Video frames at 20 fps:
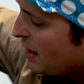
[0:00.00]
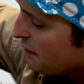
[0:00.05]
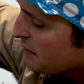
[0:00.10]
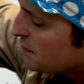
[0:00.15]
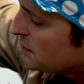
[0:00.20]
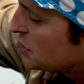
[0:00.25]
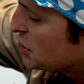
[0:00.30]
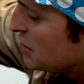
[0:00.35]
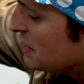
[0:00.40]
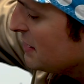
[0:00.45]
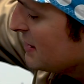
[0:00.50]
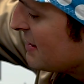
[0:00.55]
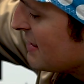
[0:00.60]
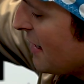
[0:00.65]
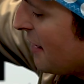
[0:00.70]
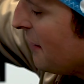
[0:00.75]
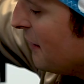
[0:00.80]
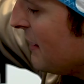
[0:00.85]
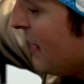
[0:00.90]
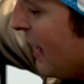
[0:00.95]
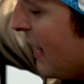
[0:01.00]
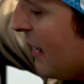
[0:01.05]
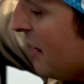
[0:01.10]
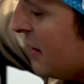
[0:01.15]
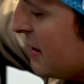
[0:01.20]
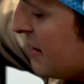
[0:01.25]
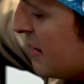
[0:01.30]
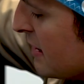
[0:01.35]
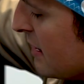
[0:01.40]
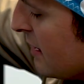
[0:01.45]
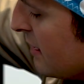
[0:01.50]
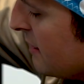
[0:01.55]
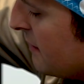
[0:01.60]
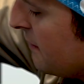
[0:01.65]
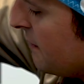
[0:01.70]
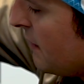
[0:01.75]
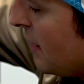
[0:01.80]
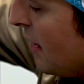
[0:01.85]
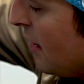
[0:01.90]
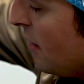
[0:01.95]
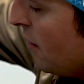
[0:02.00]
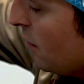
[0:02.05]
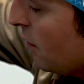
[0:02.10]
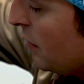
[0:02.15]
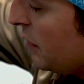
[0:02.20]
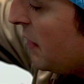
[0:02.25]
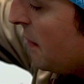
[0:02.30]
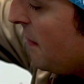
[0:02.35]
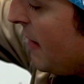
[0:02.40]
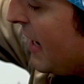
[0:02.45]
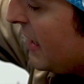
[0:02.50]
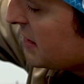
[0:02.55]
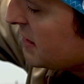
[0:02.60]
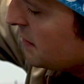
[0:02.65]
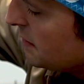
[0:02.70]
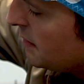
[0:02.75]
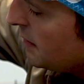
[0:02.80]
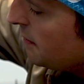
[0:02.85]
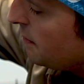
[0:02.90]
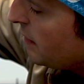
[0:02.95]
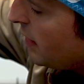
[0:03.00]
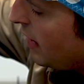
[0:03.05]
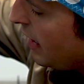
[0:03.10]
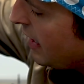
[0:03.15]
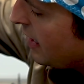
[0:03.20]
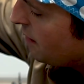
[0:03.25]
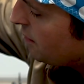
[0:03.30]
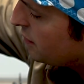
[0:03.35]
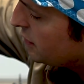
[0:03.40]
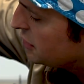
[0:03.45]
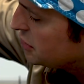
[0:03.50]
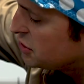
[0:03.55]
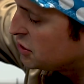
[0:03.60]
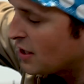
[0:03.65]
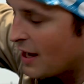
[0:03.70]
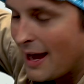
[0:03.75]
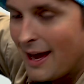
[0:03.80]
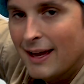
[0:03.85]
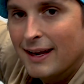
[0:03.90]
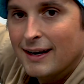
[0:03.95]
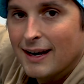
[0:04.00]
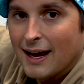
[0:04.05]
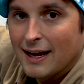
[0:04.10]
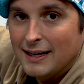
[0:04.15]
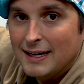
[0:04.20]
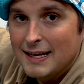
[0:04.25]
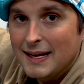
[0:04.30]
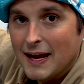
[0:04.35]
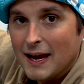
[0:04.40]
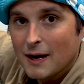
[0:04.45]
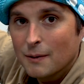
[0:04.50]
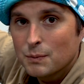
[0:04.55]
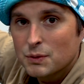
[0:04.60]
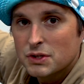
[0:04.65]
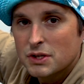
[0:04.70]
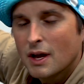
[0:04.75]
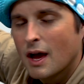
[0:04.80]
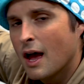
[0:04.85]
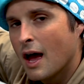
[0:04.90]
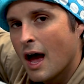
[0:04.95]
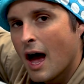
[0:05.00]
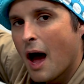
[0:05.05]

We have the machine set on AC with the maximum amperage at 90 amps.